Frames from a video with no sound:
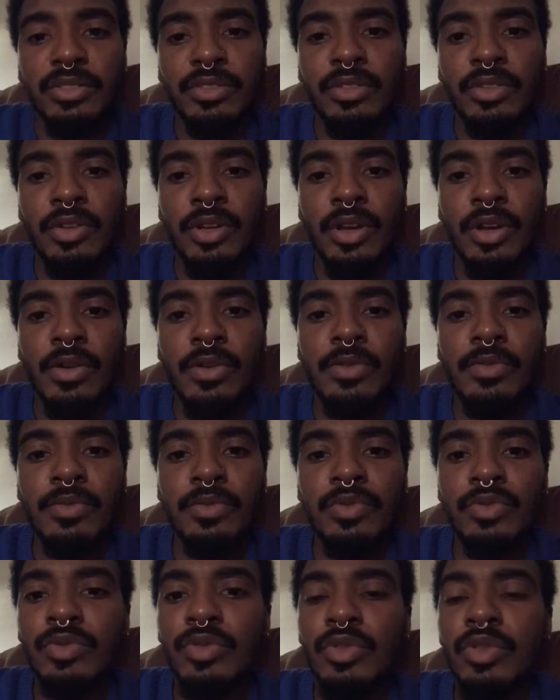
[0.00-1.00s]

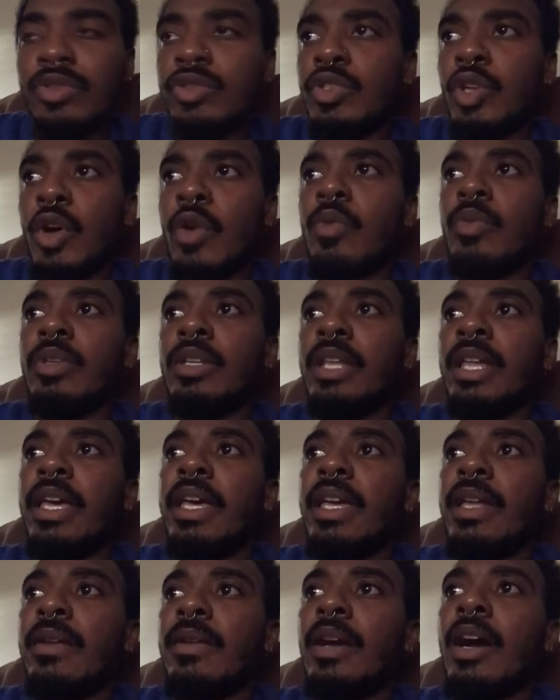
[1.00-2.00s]
Don't
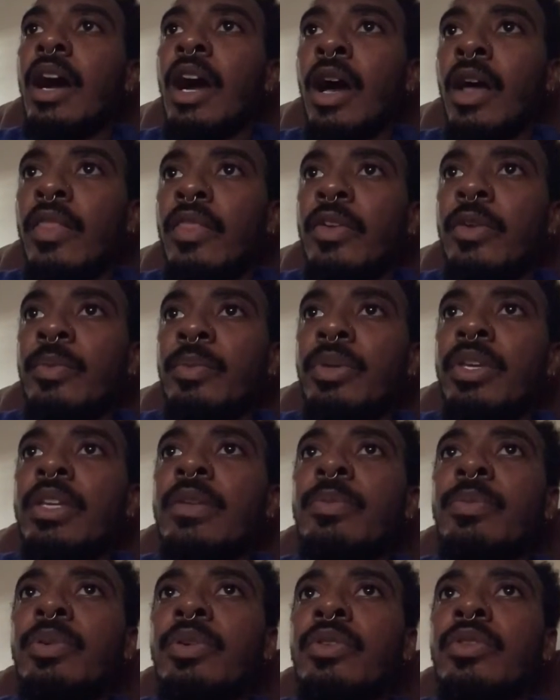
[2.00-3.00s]
let other
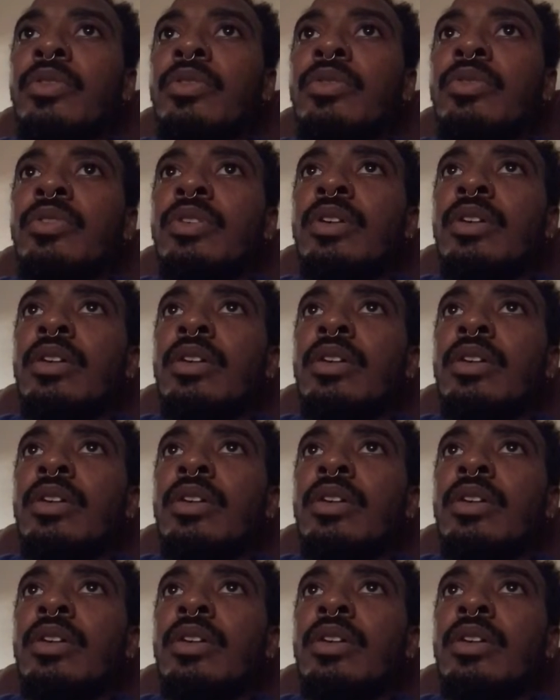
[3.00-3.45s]
people